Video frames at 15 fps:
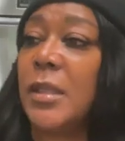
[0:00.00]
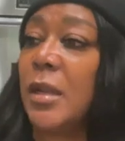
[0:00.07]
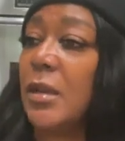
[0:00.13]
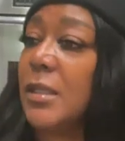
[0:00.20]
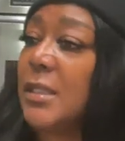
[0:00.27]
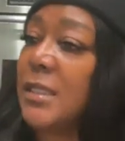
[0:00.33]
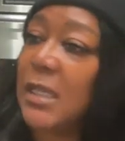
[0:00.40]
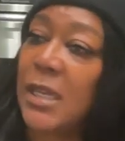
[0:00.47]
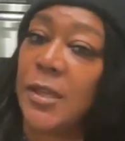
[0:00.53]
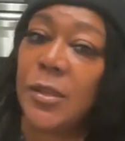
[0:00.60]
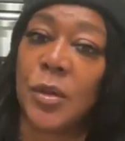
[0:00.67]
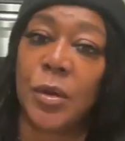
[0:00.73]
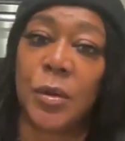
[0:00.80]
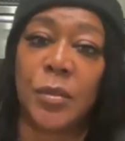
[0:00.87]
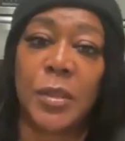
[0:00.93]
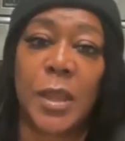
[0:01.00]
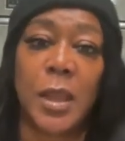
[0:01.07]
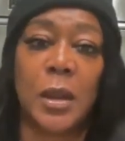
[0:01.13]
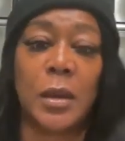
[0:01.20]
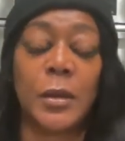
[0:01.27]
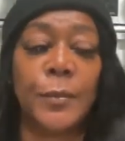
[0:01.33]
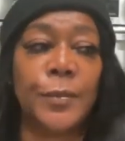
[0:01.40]
they're a senior,
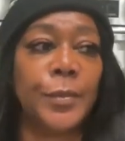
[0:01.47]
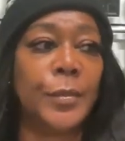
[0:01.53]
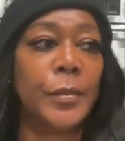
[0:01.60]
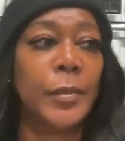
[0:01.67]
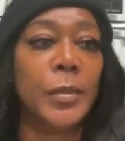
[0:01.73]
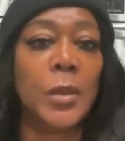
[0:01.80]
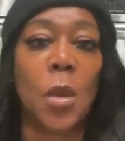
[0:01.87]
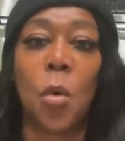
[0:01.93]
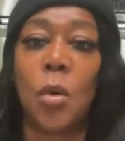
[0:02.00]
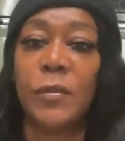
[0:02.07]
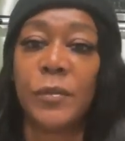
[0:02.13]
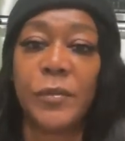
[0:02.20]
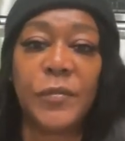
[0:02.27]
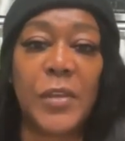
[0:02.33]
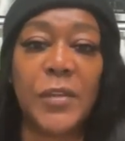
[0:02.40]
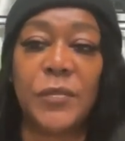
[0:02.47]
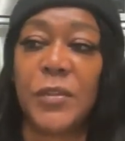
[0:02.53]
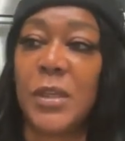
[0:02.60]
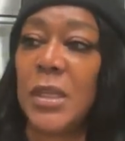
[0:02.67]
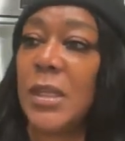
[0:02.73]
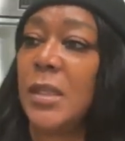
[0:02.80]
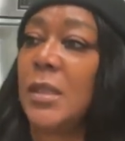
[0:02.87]
they're over
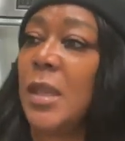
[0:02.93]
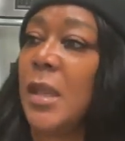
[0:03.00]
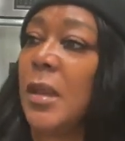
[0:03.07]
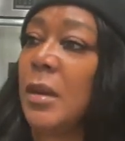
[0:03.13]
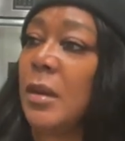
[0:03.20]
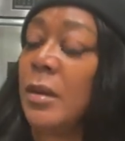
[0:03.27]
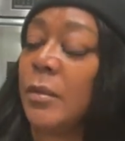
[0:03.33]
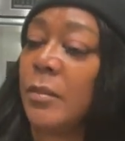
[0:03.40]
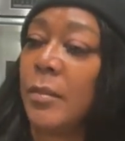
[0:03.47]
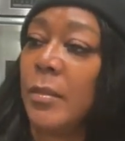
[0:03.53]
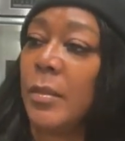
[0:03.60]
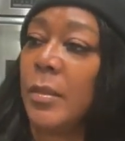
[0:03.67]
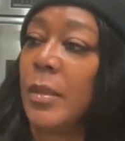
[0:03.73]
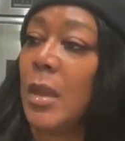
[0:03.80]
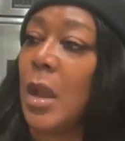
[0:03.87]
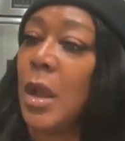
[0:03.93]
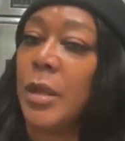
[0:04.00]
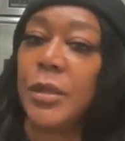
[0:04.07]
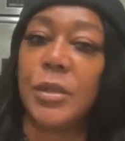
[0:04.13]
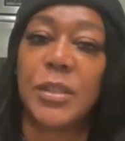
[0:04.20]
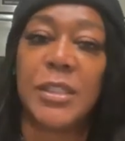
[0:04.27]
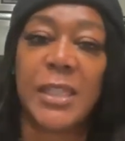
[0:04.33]
50, they're
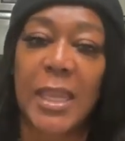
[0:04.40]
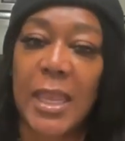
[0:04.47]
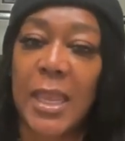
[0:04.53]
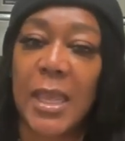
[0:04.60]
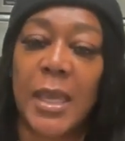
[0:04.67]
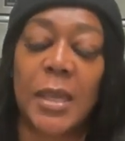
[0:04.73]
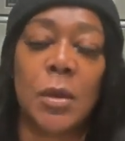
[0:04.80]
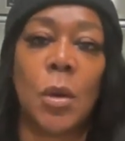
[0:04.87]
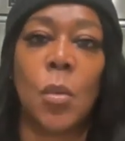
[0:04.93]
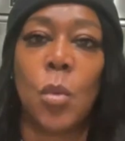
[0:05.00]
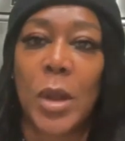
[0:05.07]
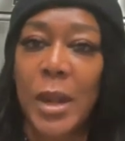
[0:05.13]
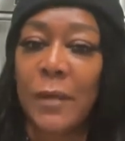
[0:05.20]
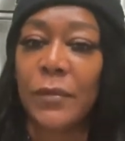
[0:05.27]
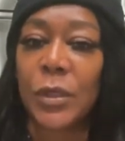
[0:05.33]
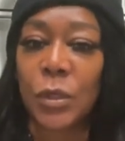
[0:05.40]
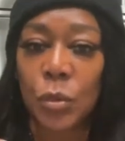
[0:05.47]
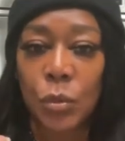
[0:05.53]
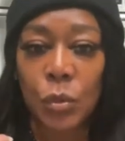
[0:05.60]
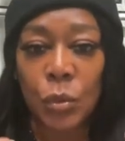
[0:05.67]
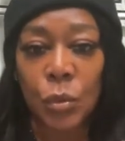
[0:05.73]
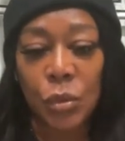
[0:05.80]
under 10, or whatever.
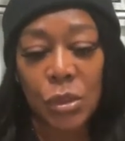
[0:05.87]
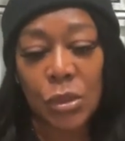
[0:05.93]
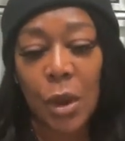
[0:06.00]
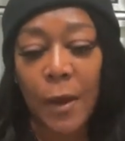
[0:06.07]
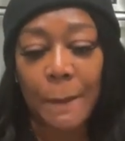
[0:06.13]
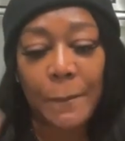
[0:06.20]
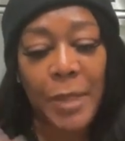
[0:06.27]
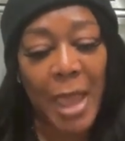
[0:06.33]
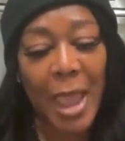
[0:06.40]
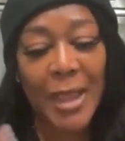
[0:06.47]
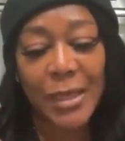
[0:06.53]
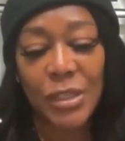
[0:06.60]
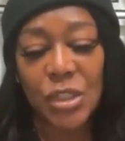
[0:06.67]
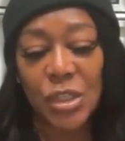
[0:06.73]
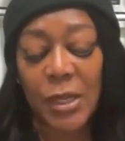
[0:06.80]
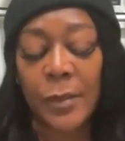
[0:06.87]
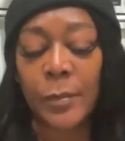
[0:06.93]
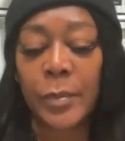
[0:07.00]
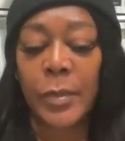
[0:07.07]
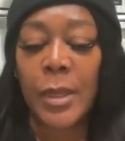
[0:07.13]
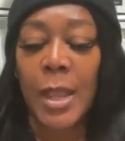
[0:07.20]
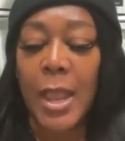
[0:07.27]
You start
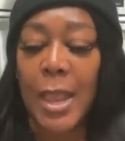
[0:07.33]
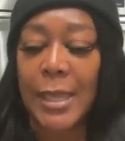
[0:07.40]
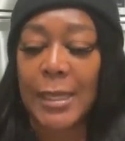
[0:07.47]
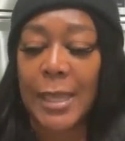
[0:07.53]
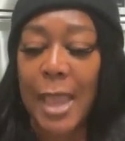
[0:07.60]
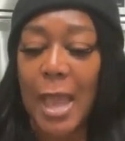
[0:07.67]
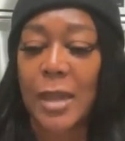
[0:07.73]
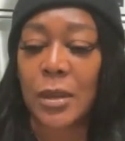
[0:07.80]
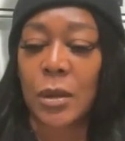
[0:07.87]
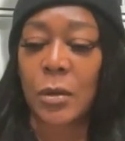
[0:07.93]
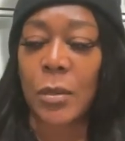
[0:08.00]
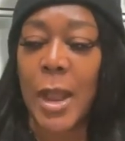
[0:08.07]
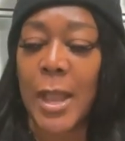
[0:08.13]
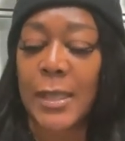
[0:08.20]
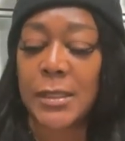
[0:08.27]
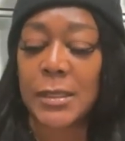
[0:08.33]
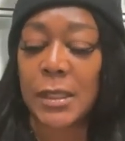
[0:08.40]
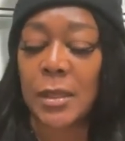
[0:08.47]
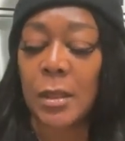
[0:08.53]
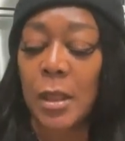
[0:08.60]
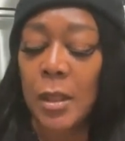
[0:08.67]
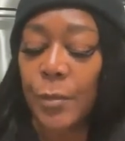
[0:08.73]
packaging and
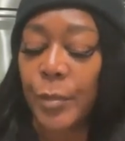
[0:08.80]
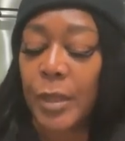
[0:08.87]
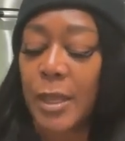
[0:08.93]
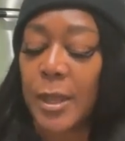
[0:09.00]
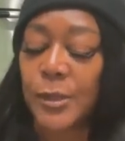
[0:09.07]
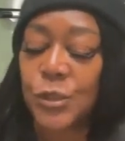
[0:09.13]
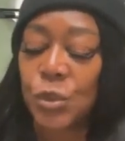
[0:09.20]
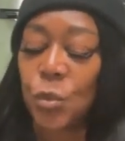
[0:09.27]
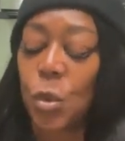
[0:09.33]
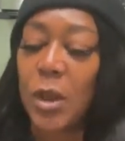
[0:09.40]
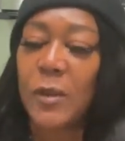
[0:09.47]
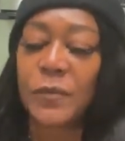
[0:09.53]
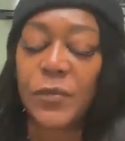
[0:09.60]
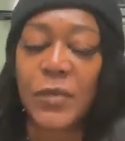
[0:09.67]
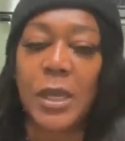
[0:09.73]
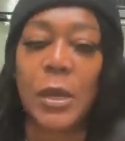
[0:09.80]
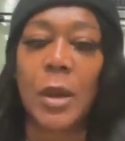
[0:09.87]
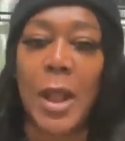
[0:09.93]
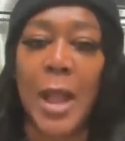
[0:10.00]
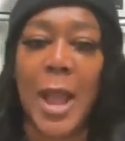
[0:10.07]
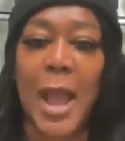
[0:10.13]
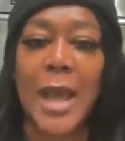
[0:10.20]
categorizing because you want to figure
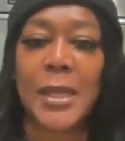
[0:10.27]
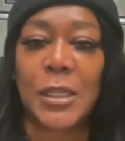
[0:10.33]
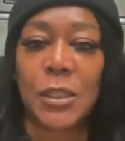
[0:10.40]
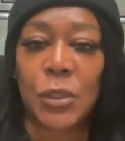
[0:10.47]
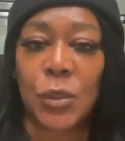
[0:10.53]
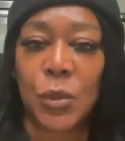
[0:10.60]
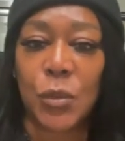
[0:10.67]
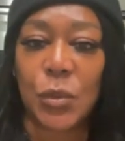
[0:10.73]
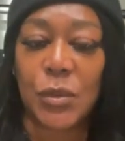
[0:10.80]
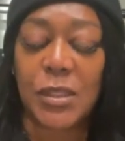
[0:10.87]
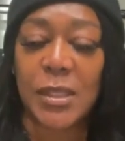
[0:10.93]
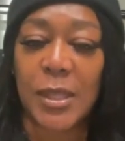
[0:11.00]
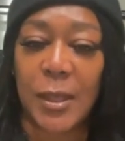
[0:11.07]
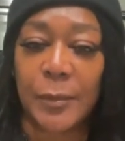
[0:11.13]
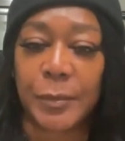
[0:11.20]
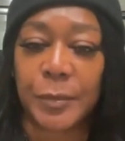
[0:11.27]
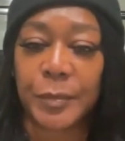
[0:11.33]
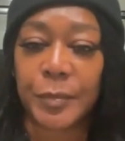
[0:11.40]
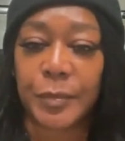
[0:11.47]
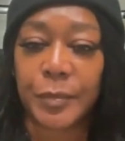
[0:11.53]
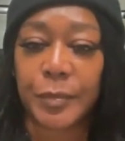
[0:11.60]
out how to use them.